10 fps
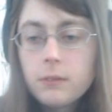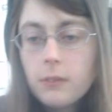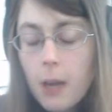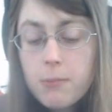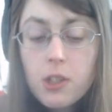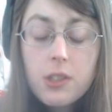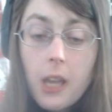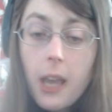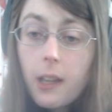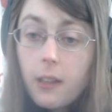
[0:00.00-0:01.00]
I'm just
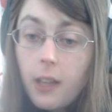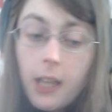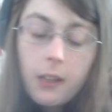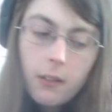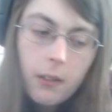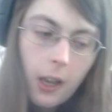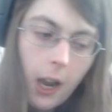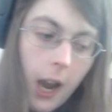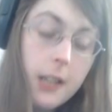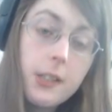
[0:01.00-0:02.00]
saying, and
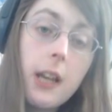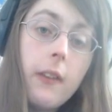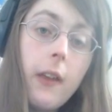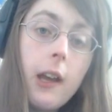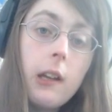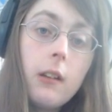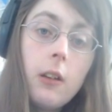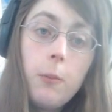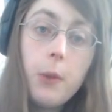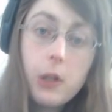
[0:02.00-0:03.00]
I say that
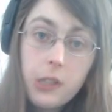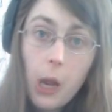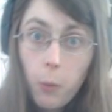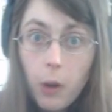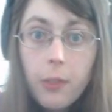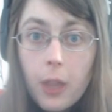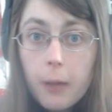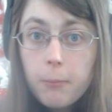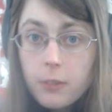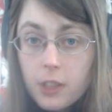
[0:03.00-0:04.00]
because I want
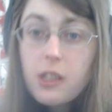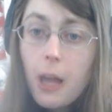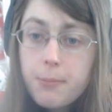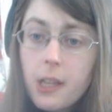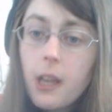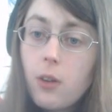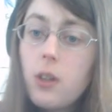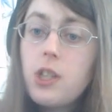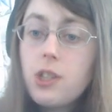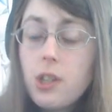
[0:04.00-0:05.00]
them to stop saying
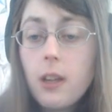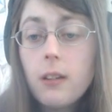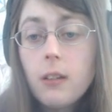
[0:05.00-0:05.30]
cringy shit.